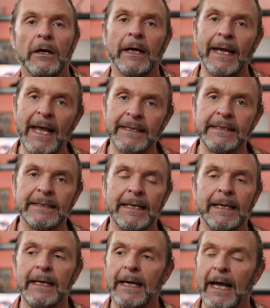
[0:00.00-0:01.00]
I edit
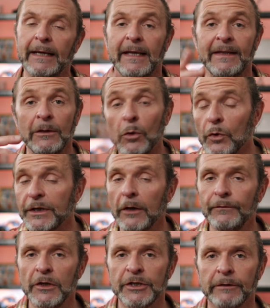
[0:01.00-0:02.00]
it and get the audio
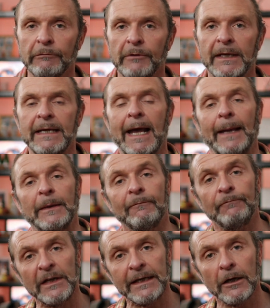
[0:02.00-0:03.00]
version of it ready and the
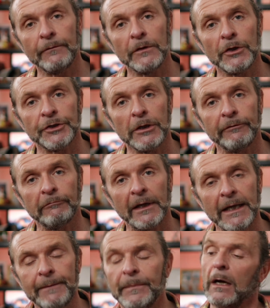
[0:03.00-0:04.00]
video version of it
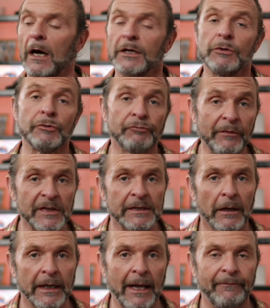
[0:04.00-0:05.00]
ready. I use
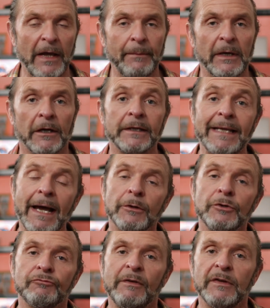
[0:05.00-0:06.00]
Riverside FM, and I now
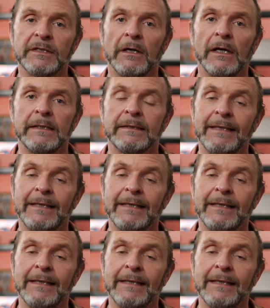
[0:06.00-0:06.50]
use Riverside's